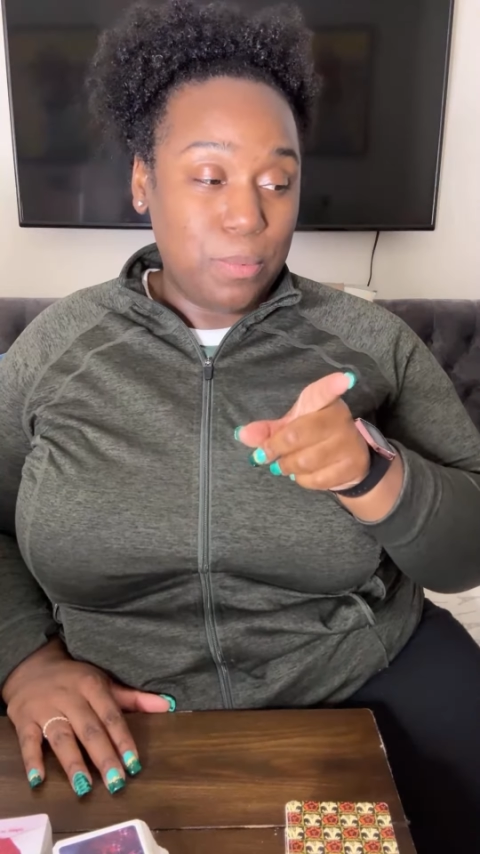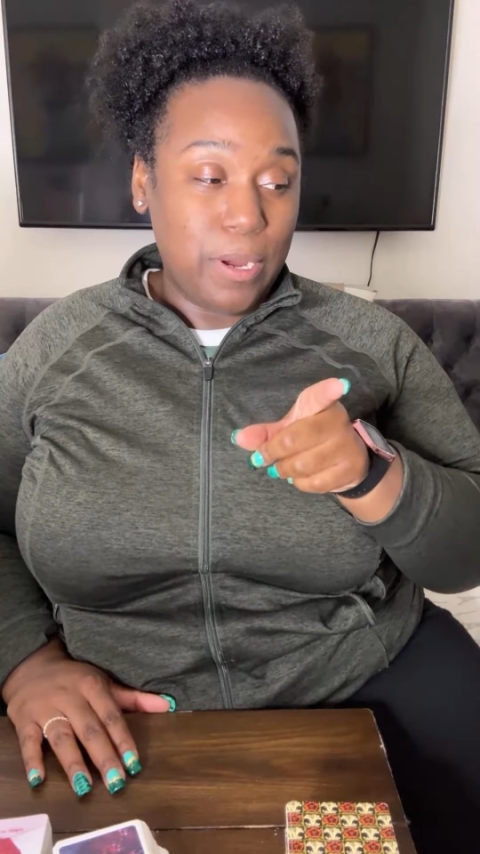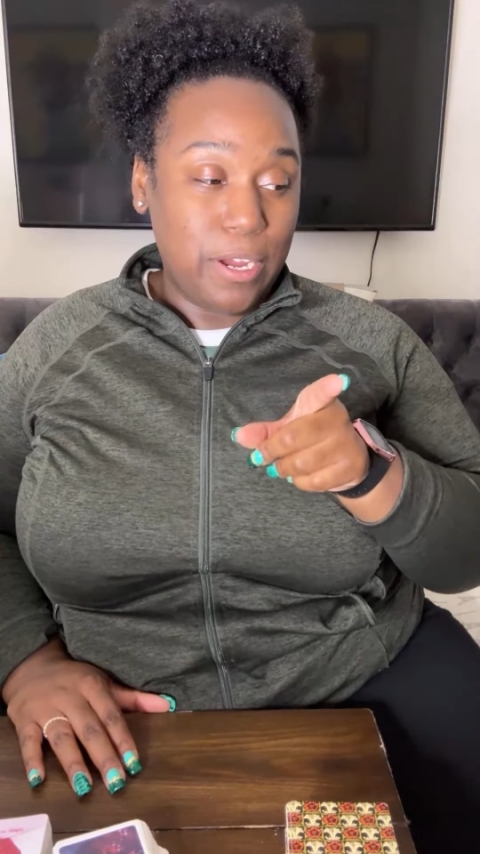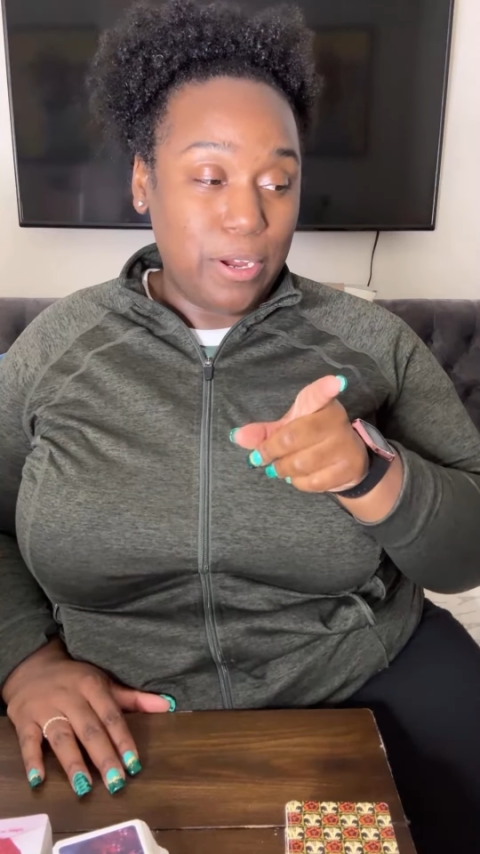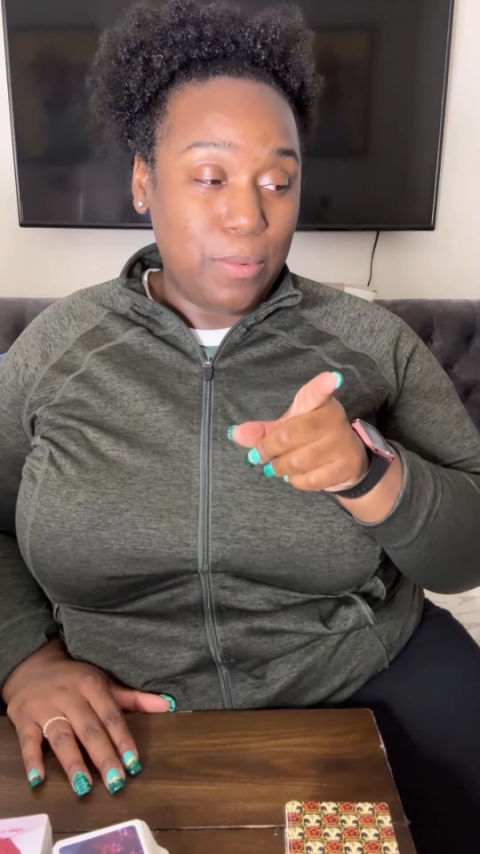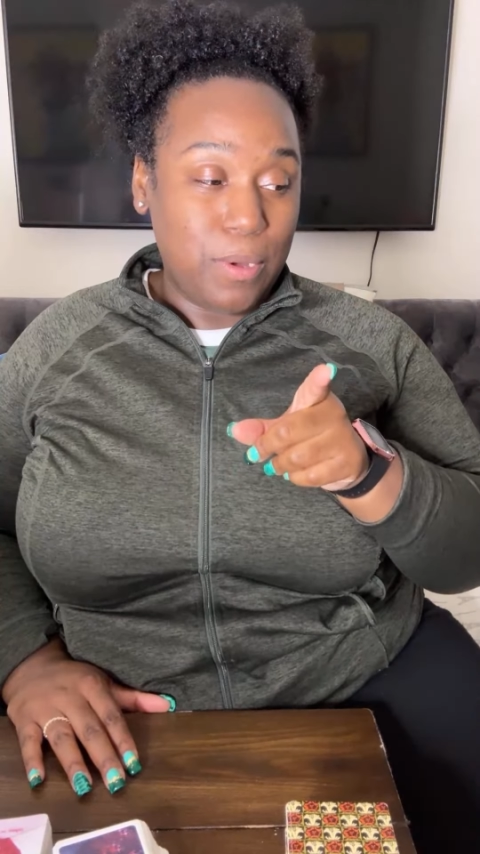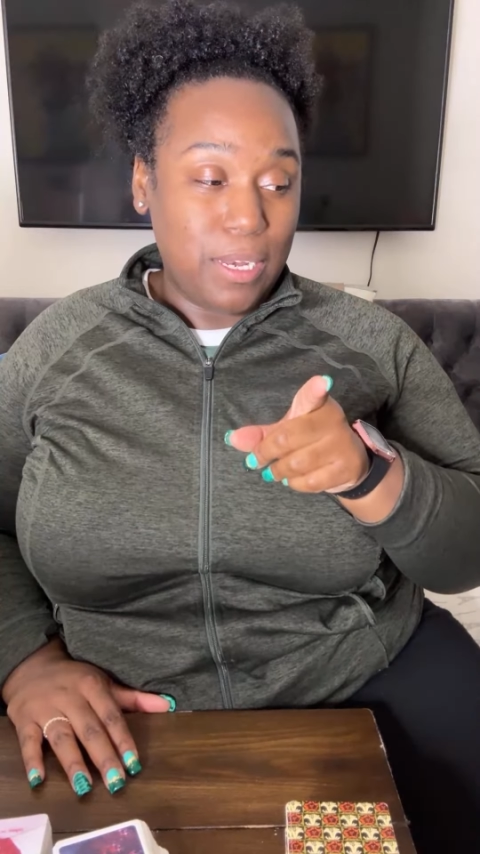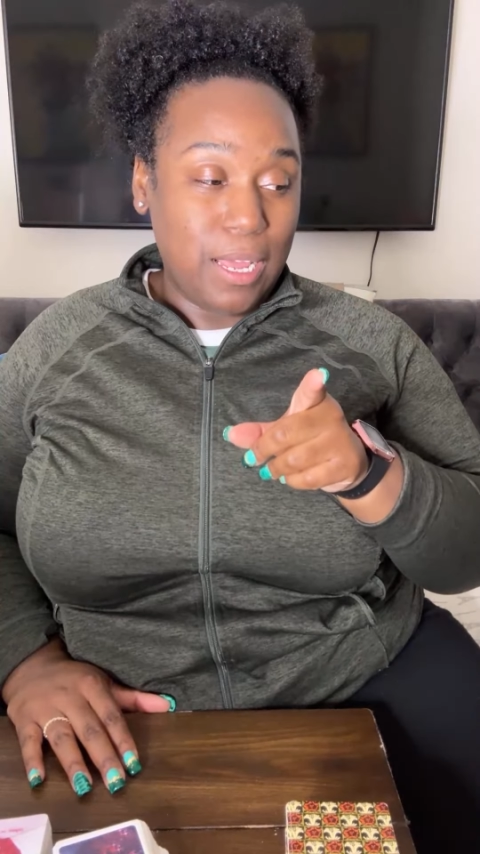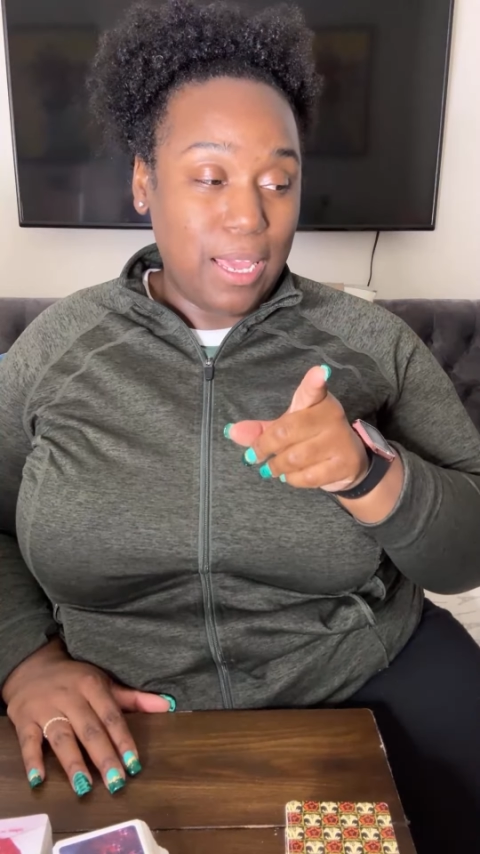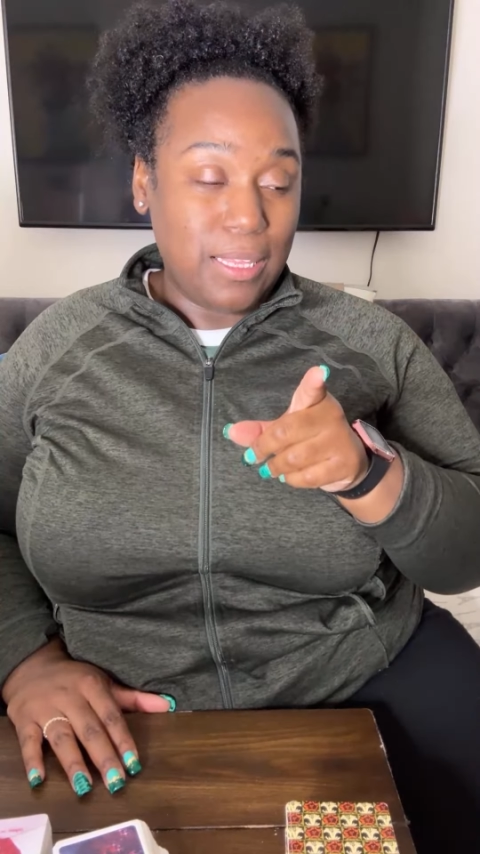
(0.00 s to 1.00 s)
the prayer
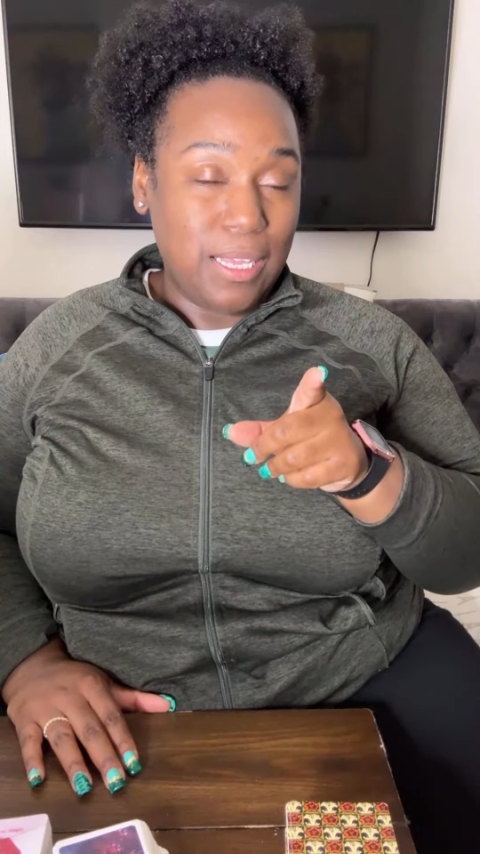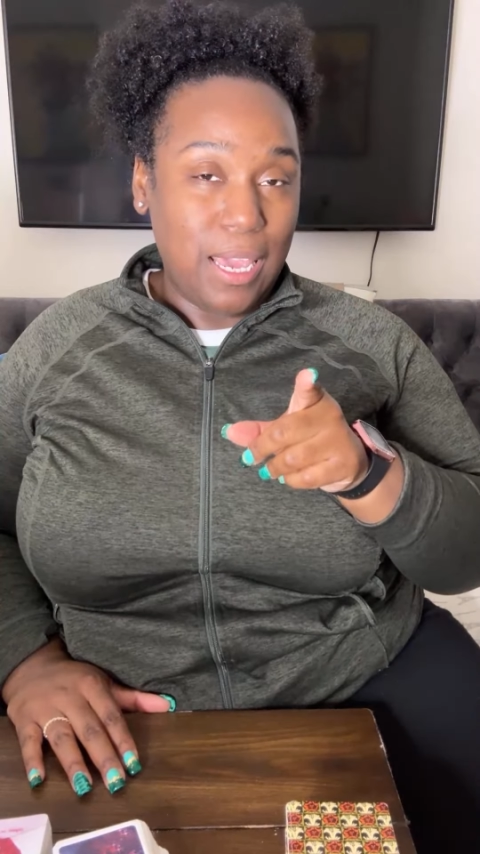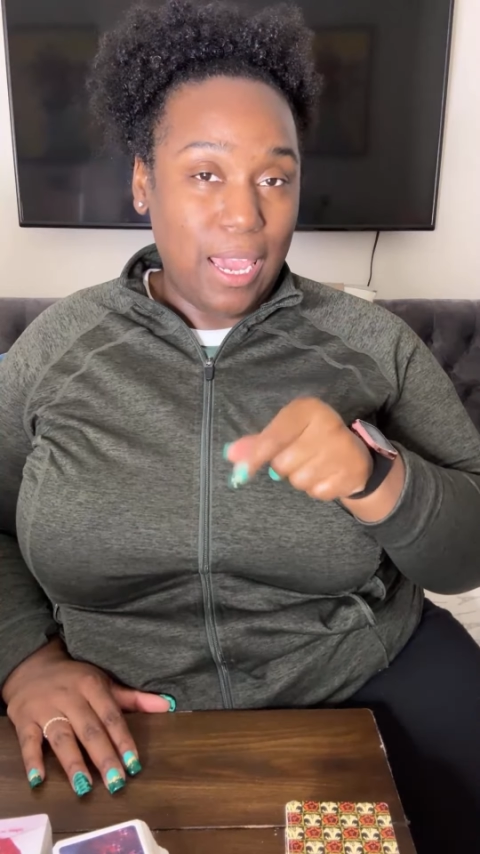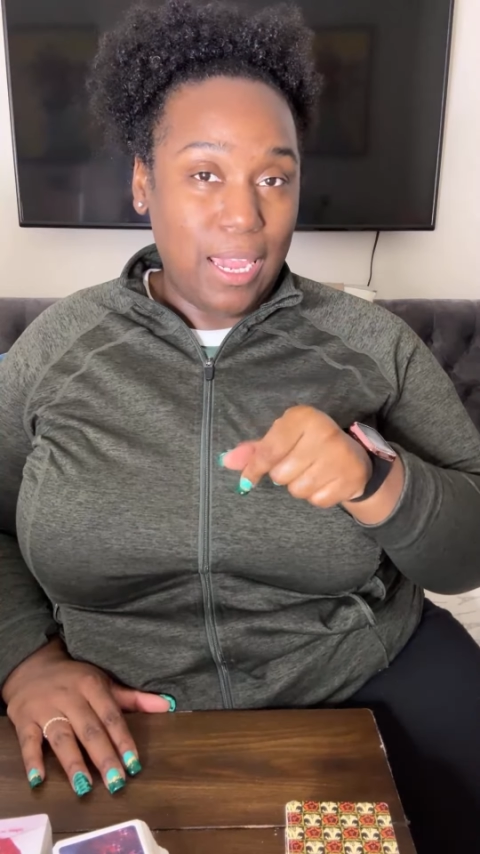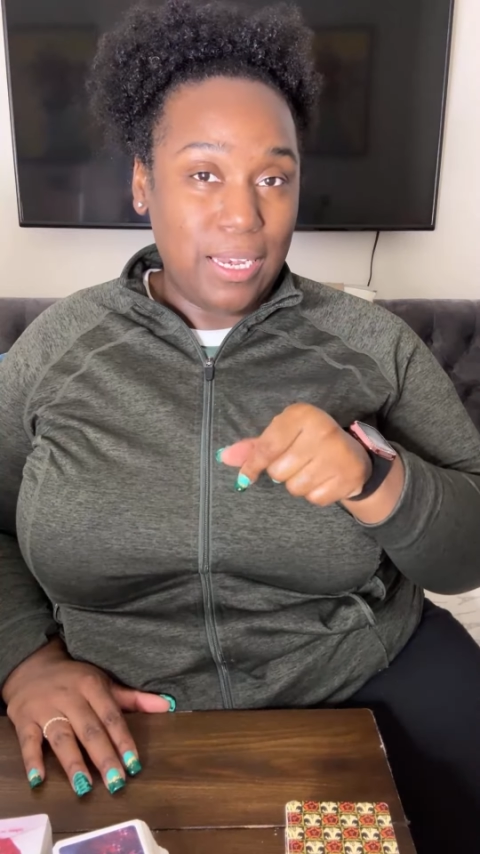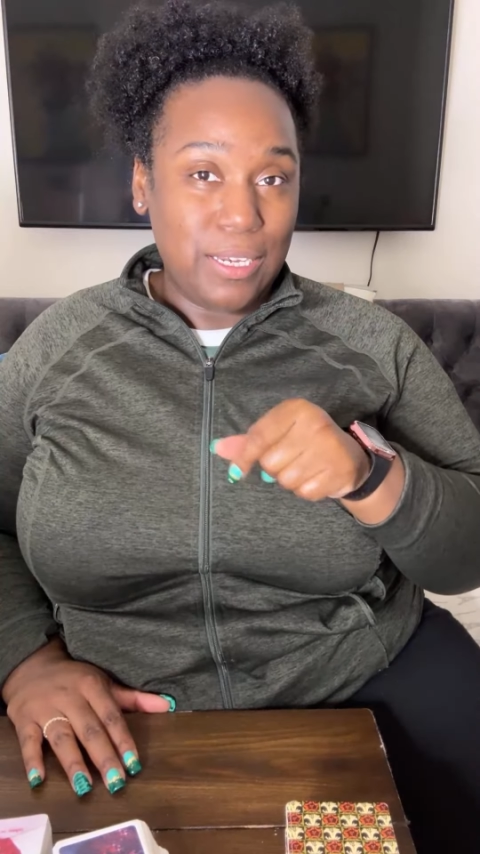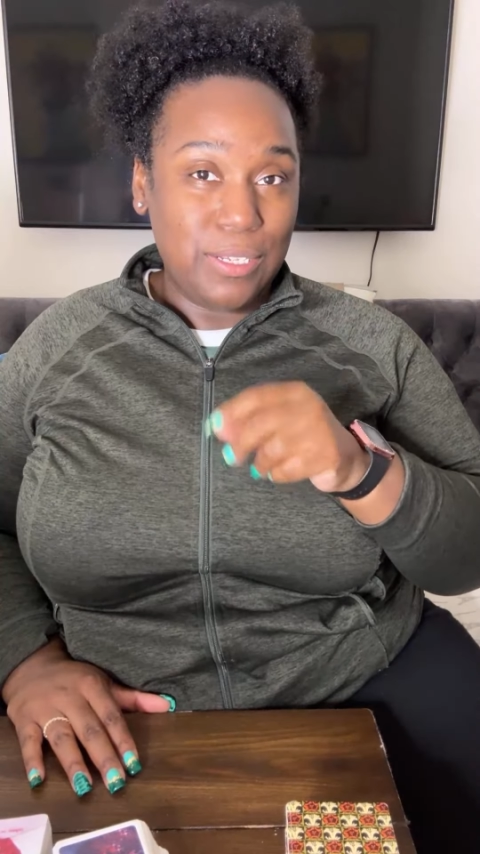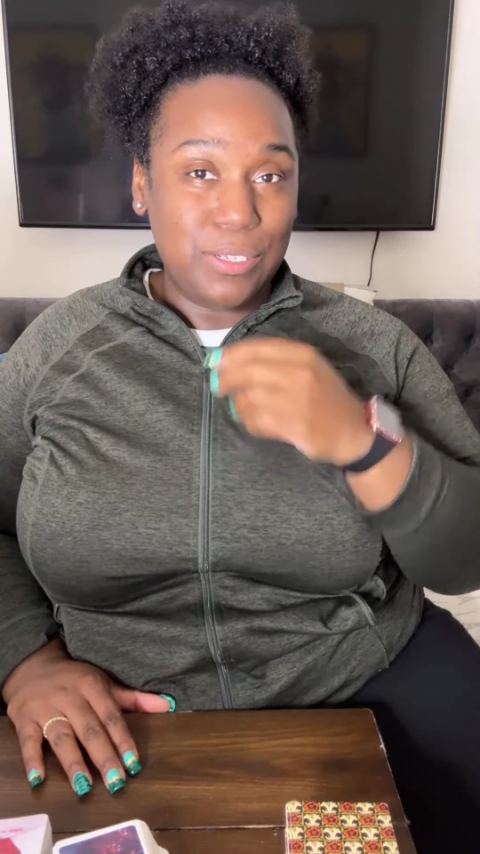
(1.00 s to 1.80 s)
one at the end.